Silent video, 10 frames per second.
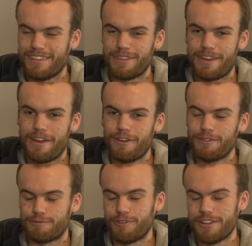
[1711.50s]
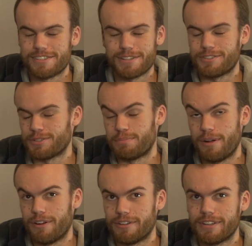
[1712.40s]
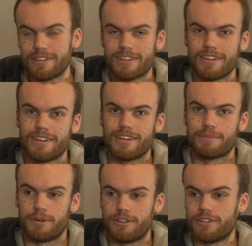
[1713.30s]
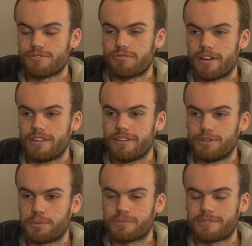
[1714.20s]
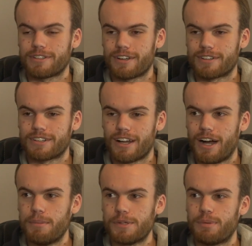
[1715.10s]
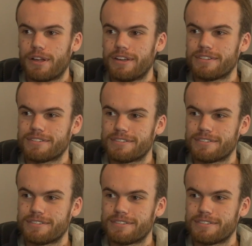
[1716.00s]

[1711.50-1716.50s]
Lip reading: The Air runs it just barely, but it does run it. You can almost play it.